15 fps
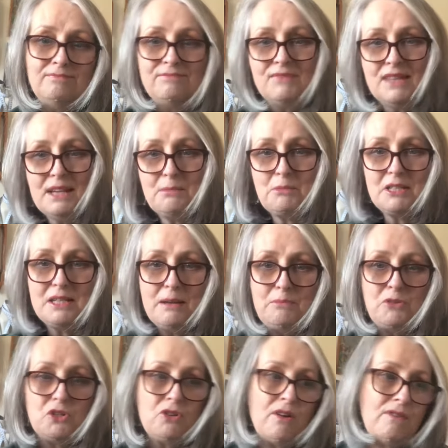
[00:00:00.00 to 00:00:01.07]
take my
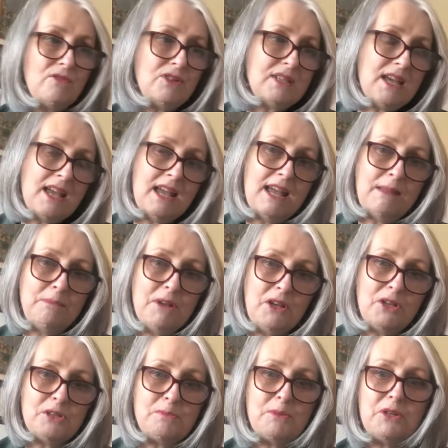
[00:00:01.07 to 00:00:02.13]
temperature every day, and my
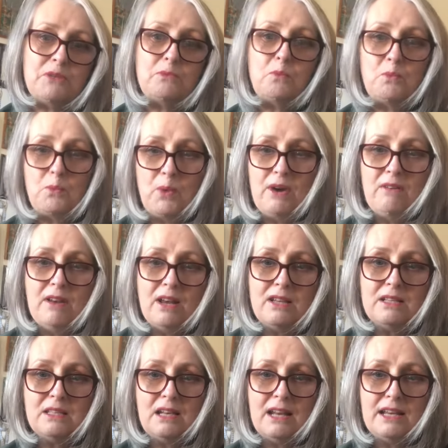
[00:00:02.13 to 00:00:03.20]
husband, we're in
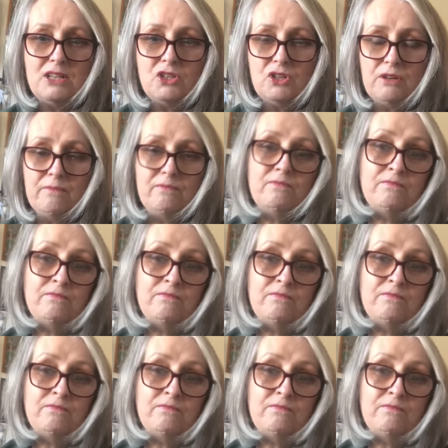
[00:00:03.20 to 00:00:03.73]
isolation,